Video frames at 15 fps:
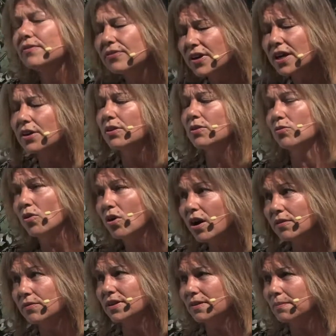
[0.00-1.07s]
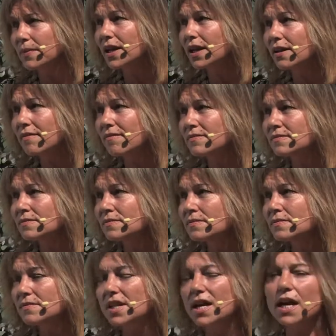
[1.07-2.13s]
very wrong with me.
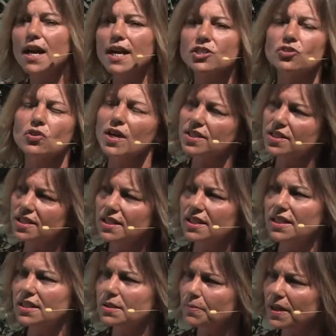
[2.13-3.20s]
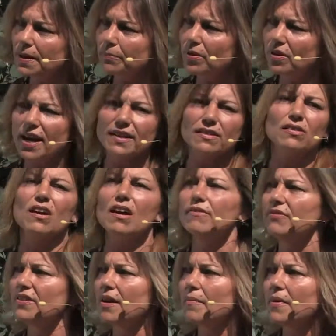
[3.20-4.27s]
That I trusted these people. I
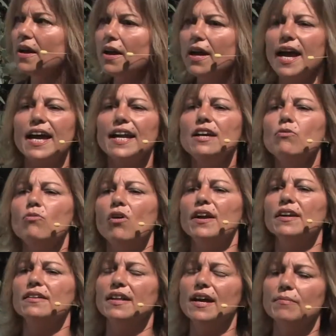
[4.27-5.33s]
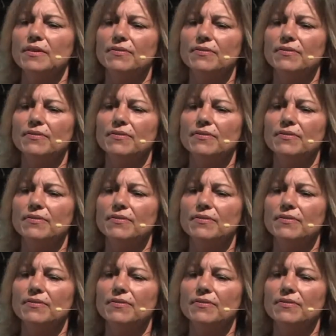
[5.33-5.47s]
loved them. Any one of them,